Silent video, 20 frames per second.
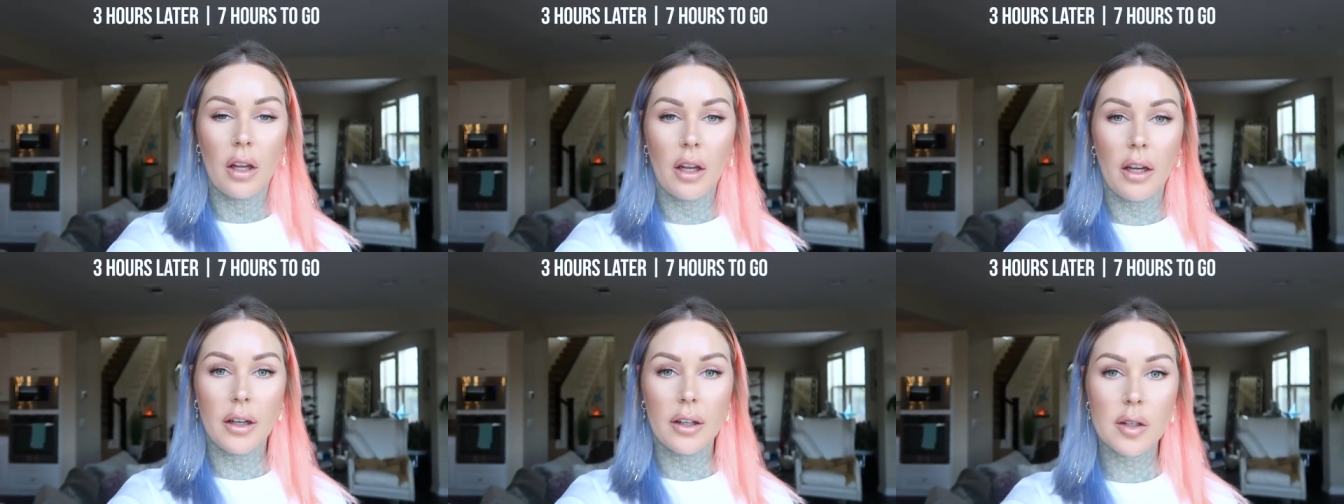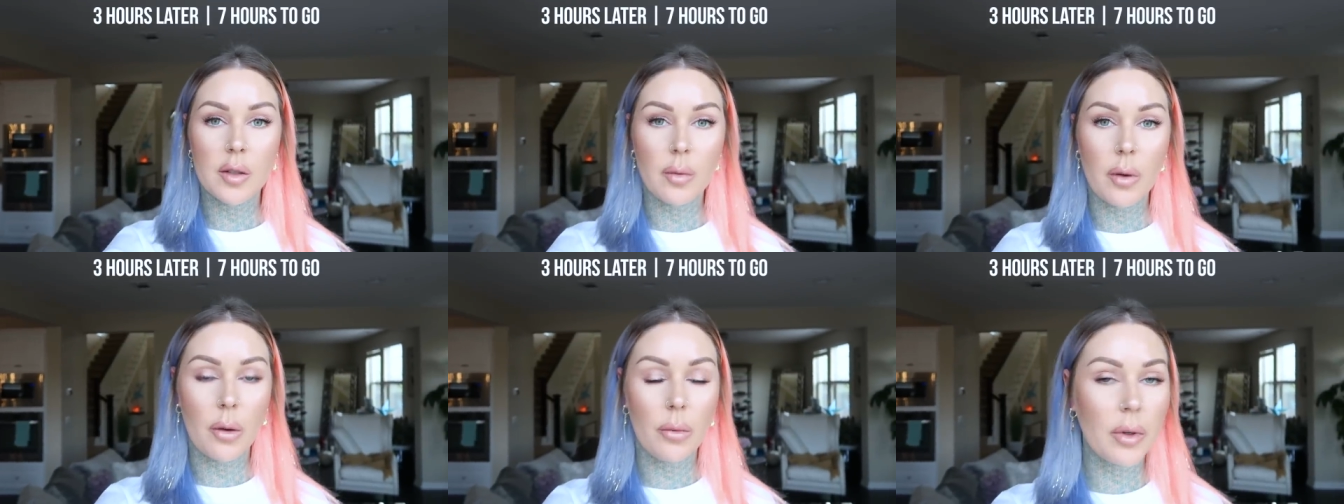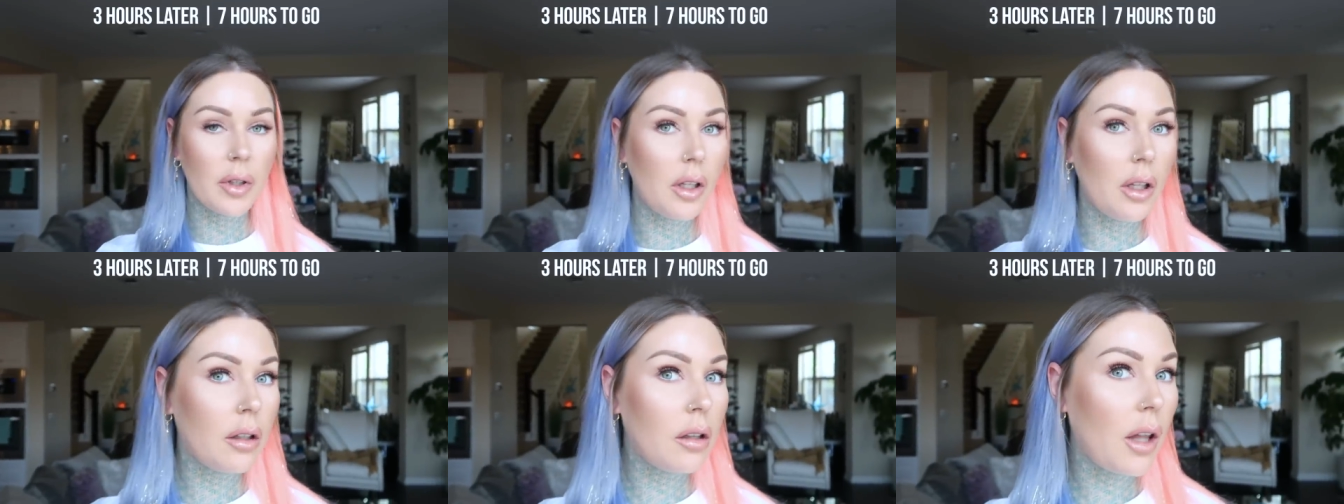Here's
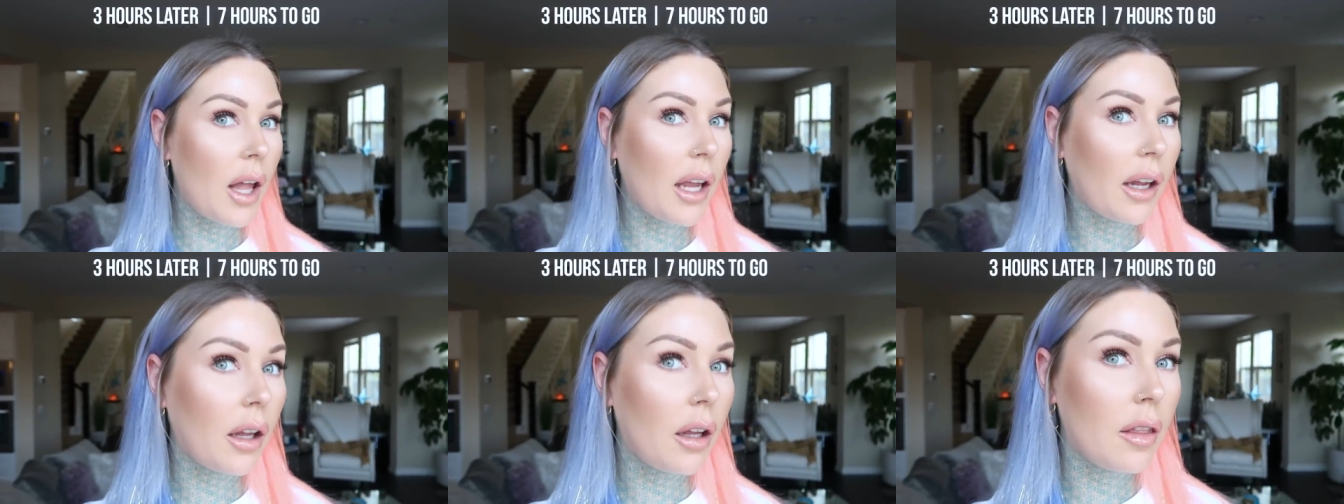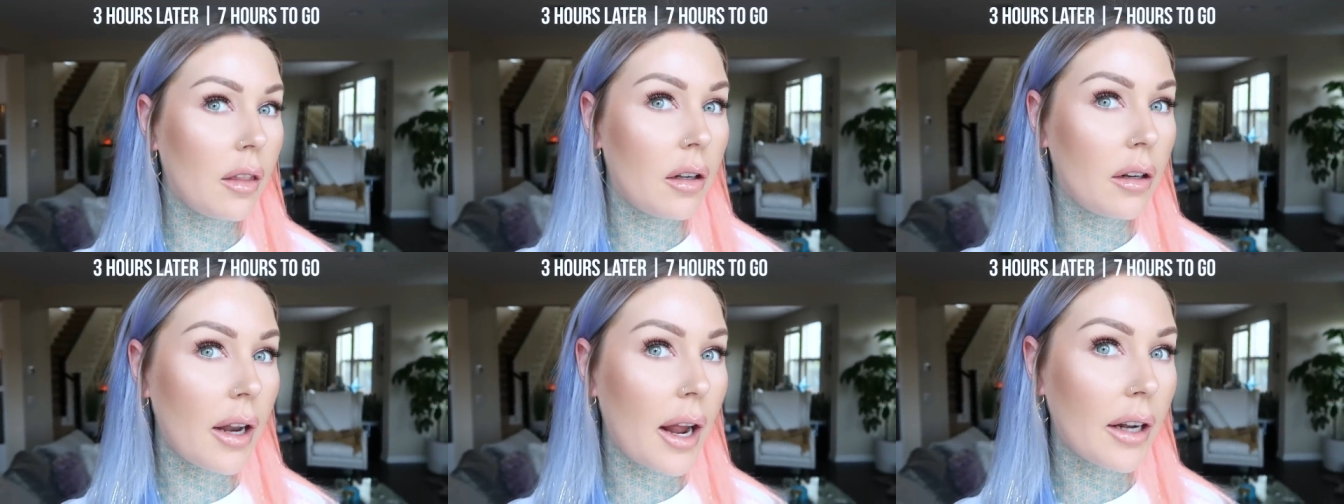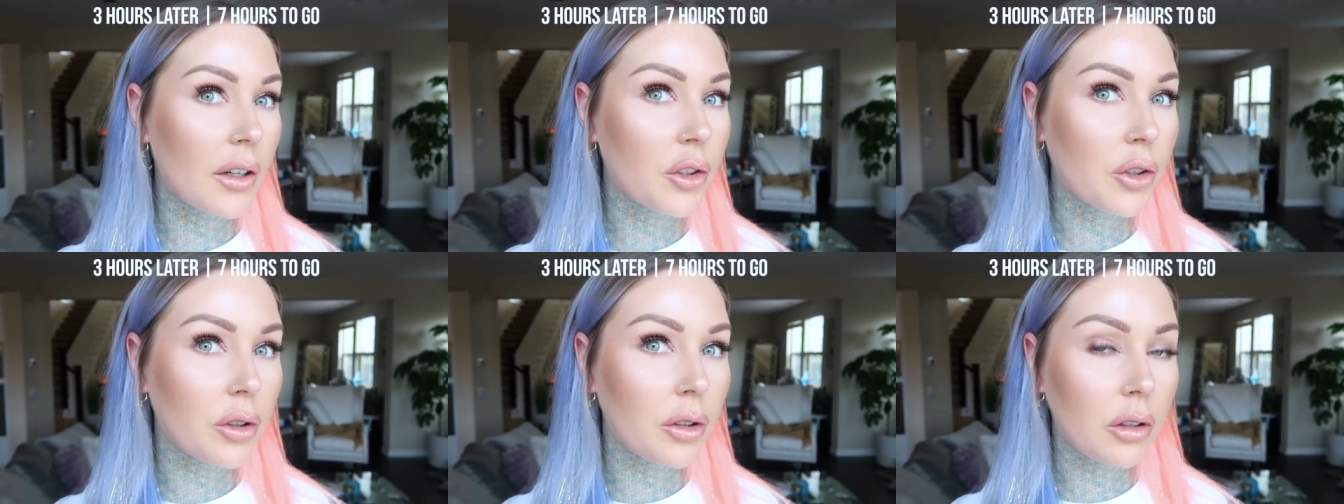what we look like in the
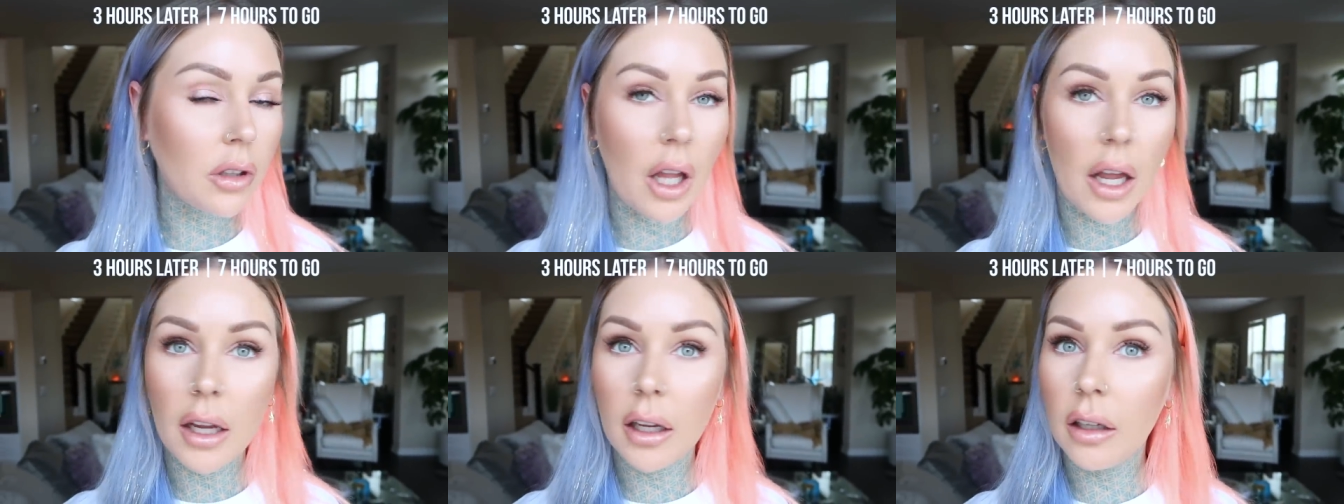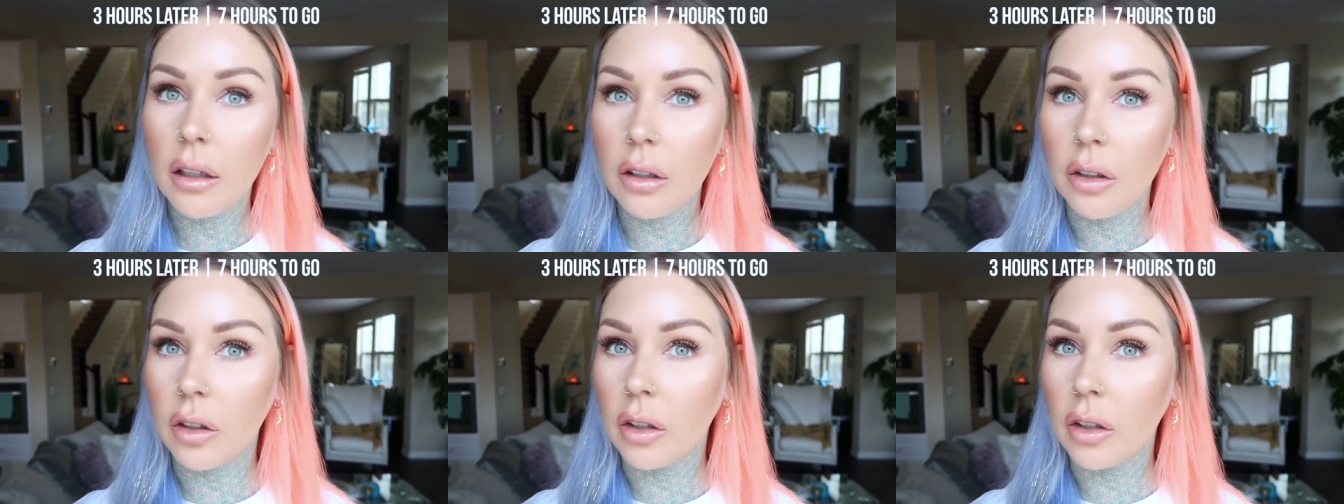natural light.